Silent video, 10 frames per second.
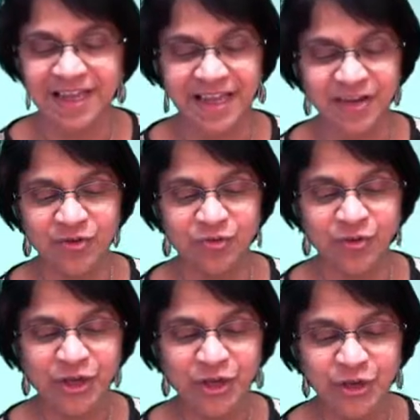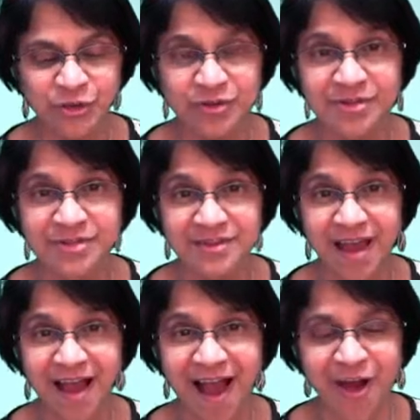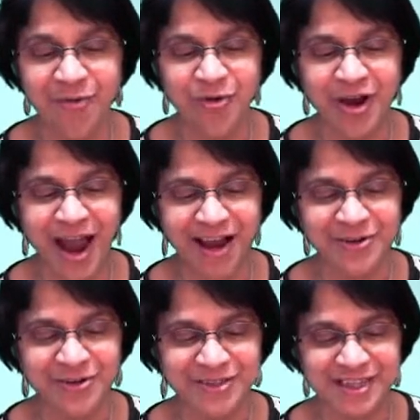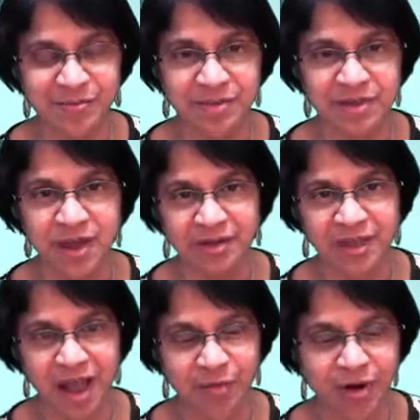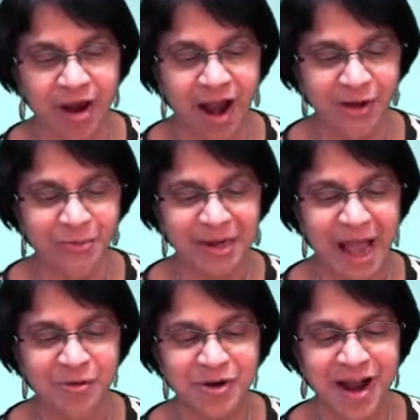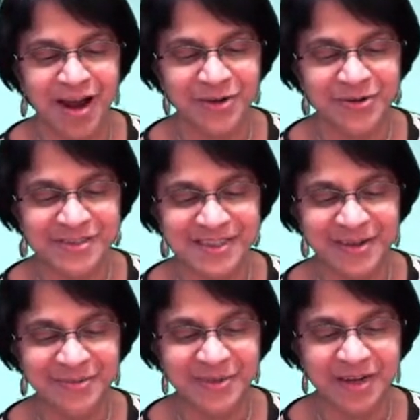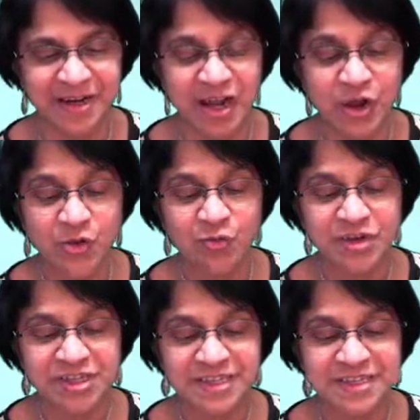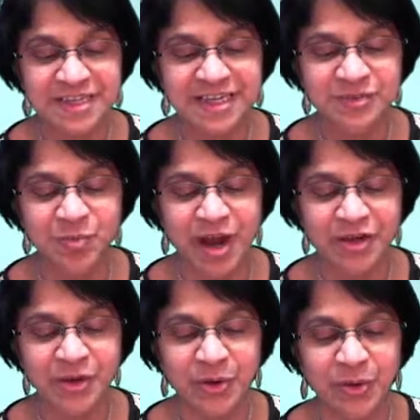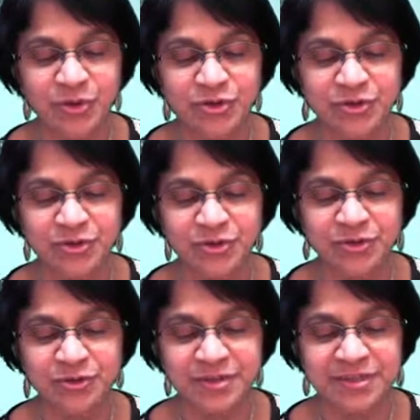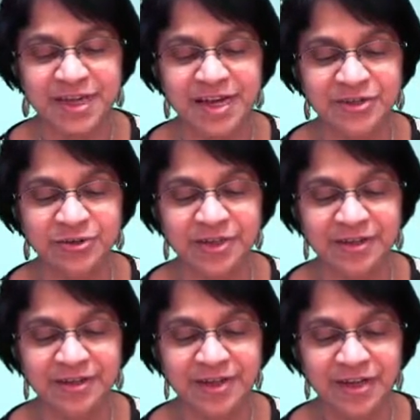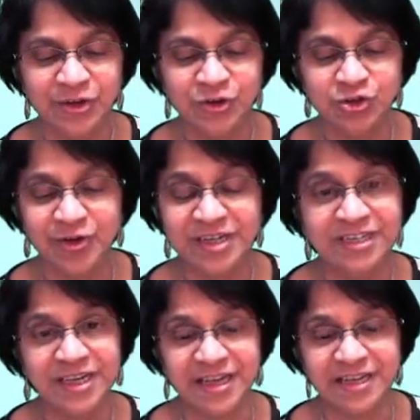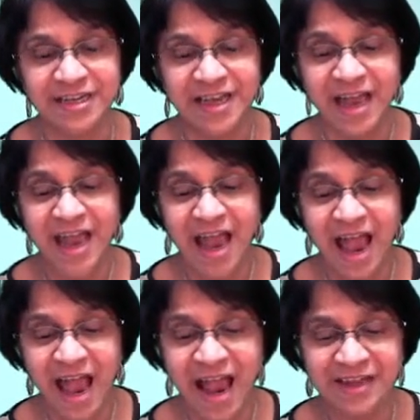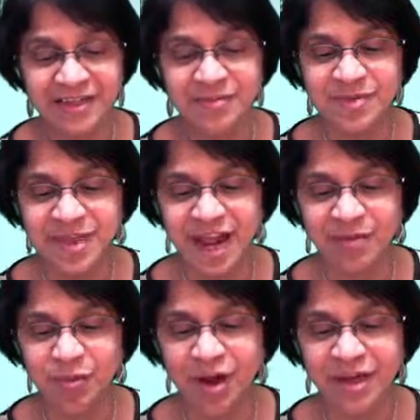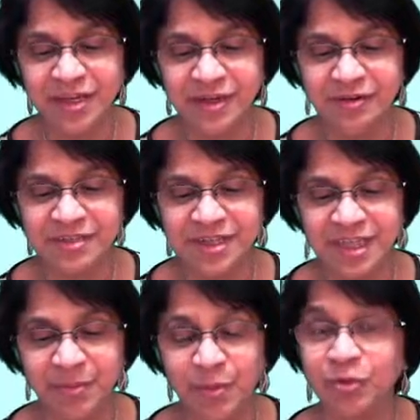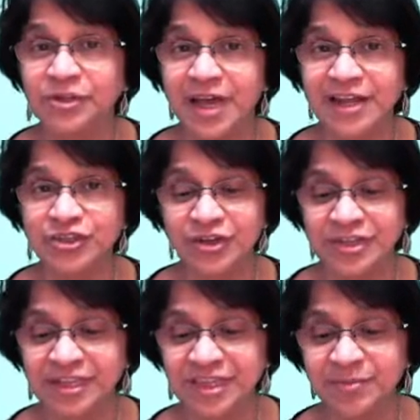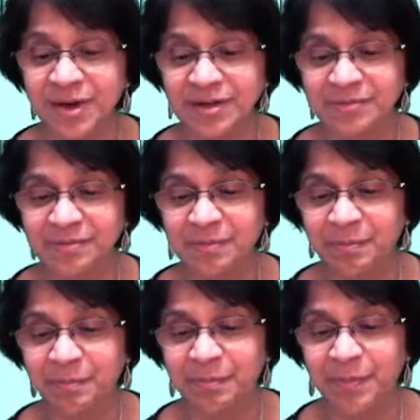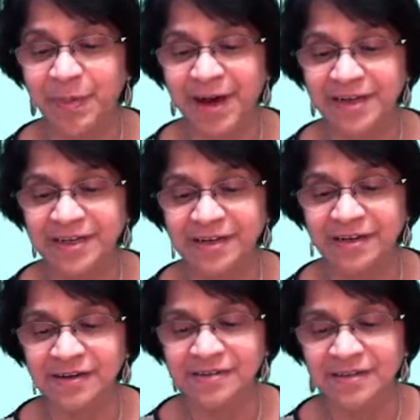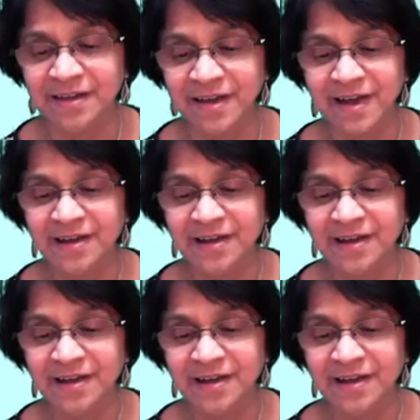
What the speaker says: then we use Avogadro's number, not the avocado, but Avogadro's number, which is 6.022 10 to the 23. Atoms and molecules, they both are actually nothing but particles.